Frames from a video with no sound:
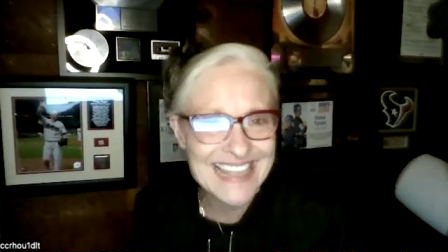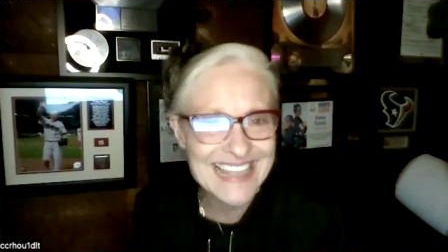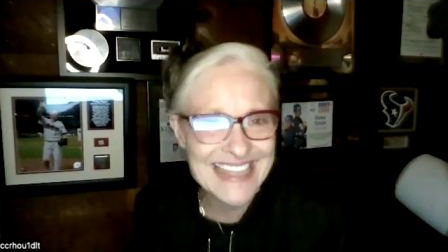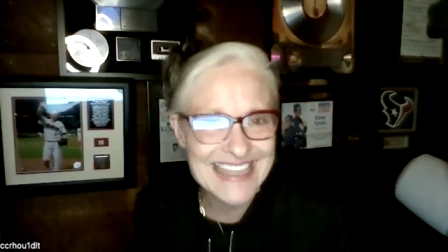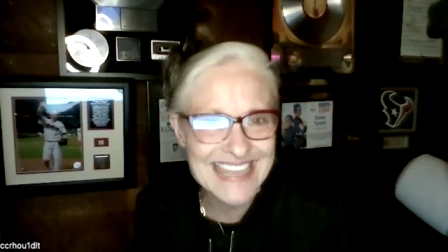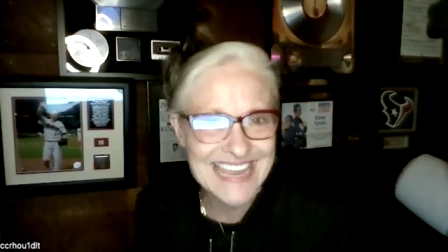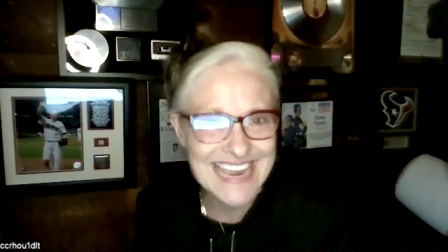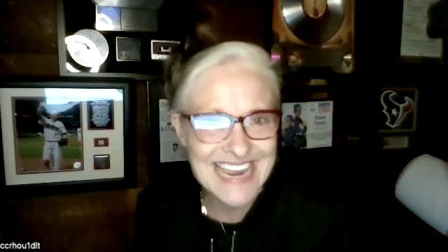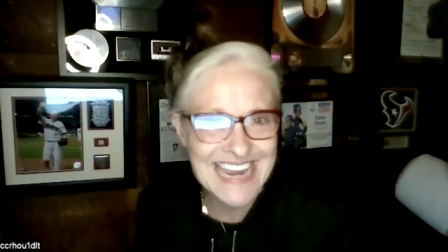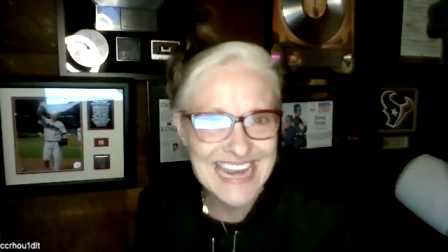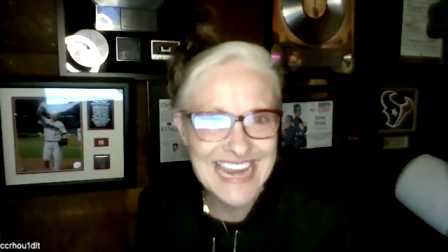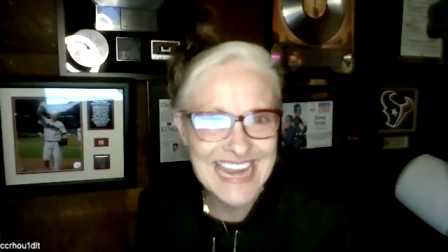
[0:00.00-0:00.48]

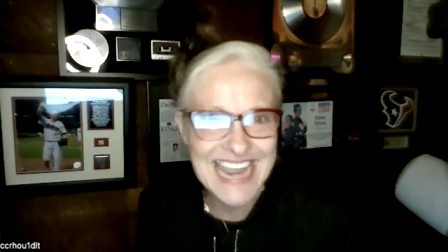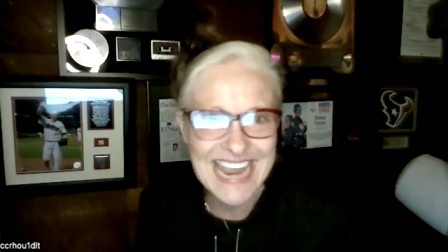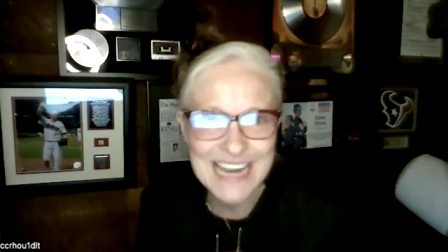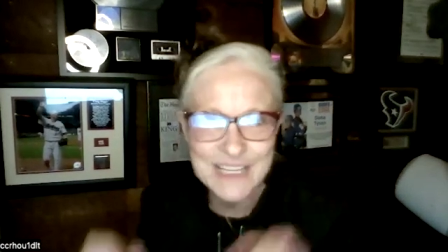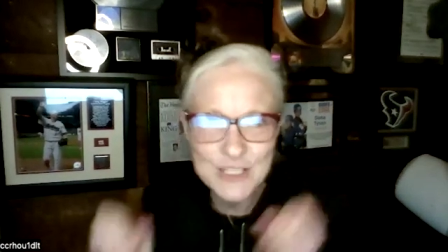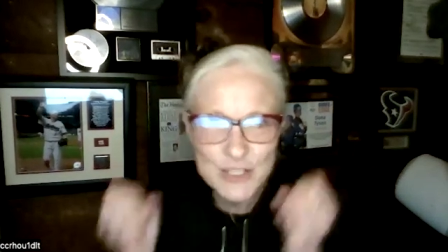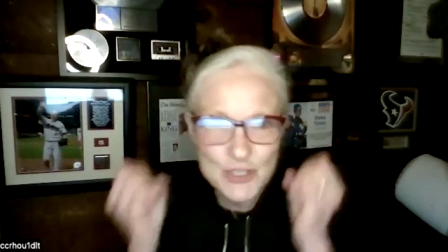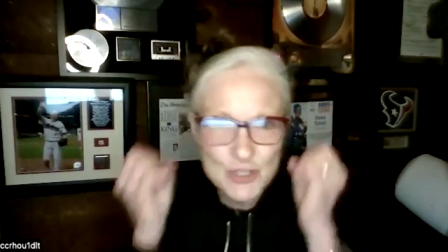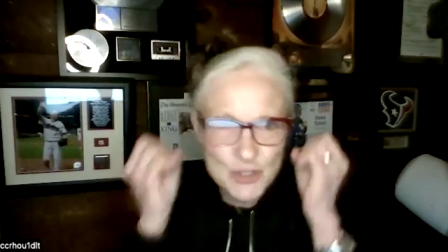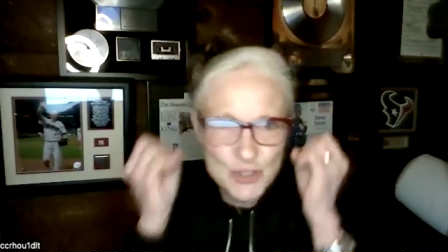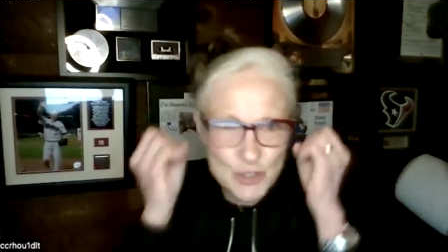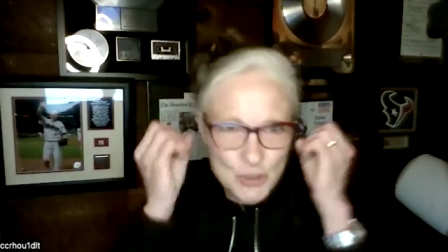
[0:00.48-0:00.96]
thing.
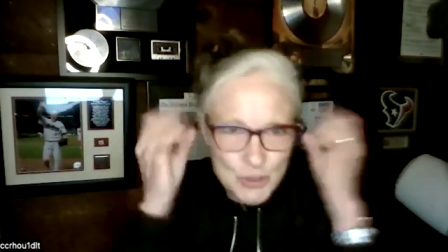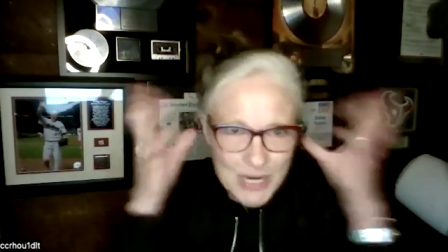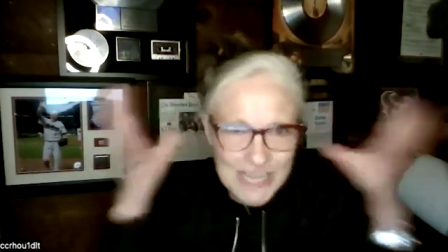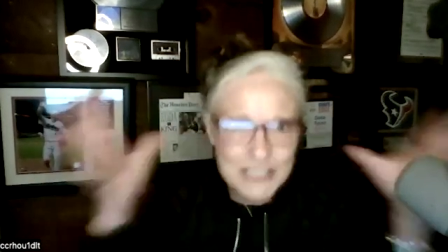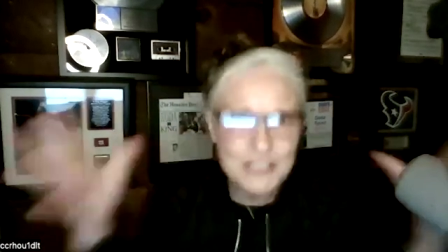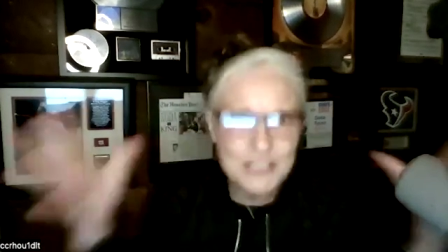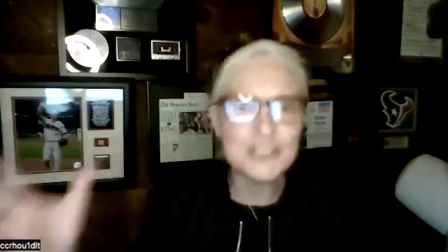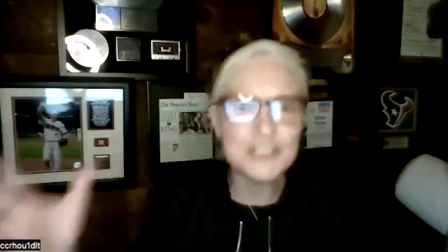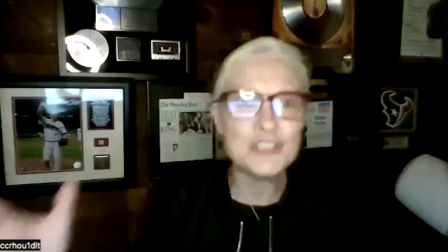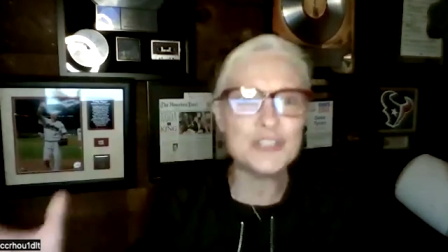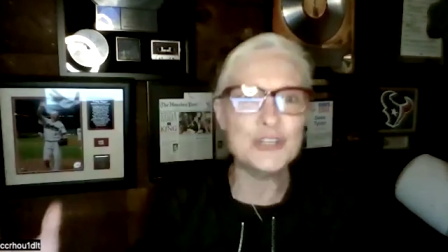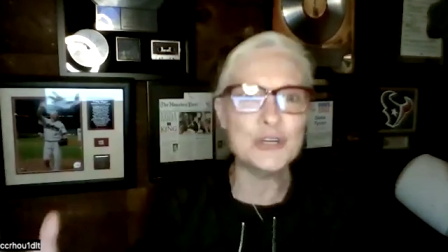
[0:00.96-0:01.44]
It
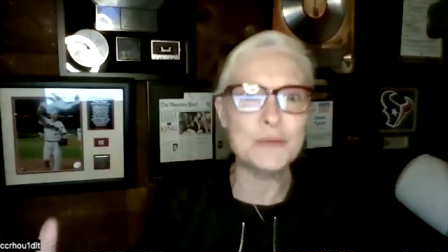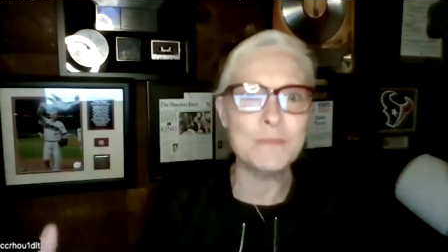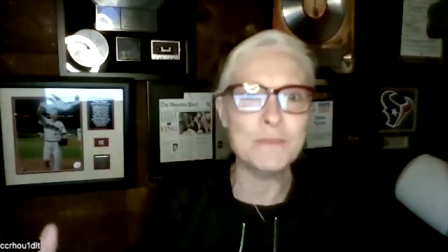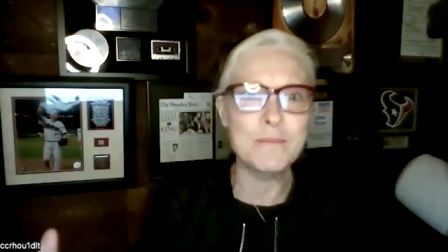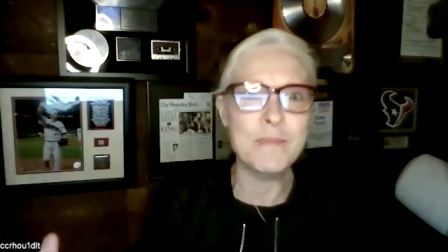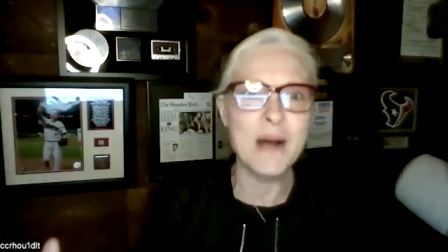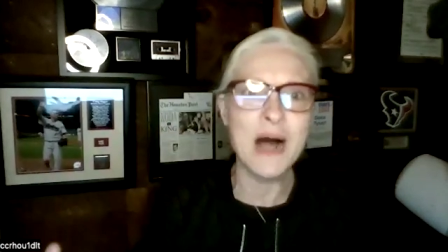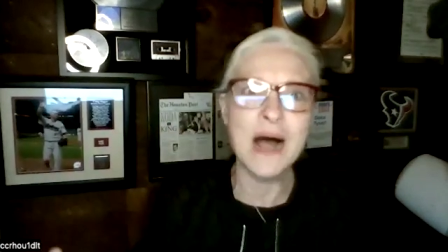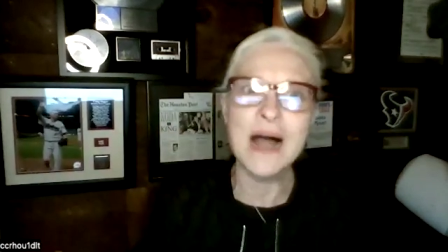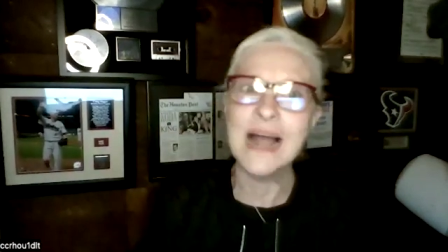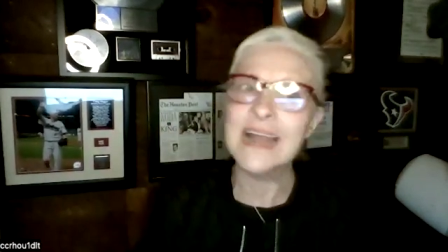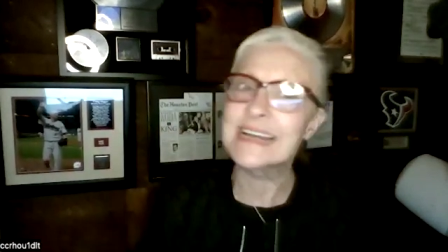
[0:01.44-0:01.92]
stretches your
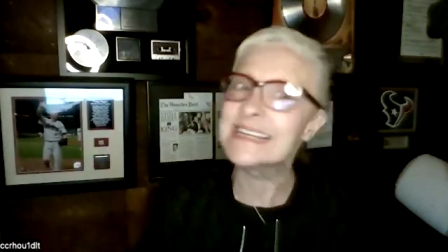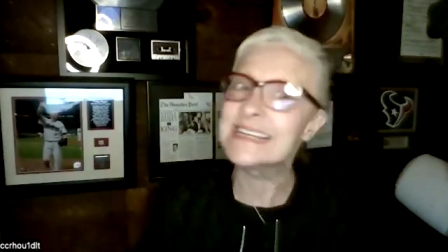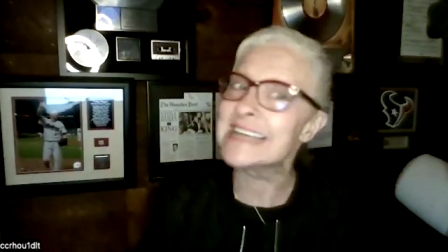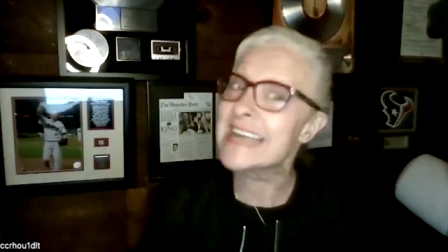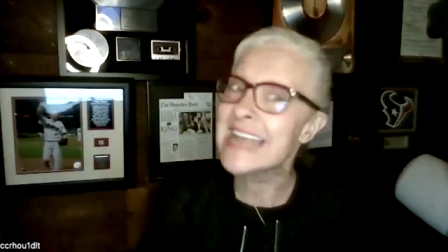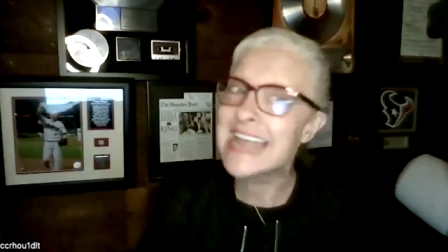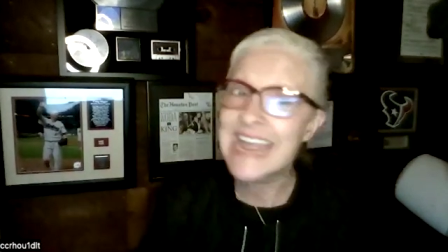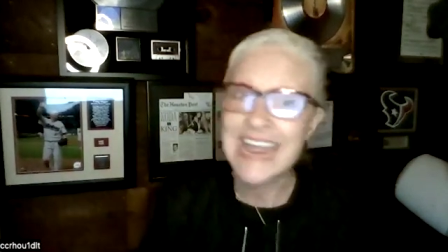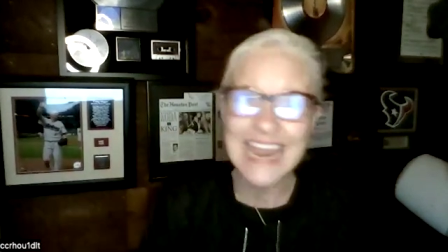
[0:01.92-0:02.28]
mind.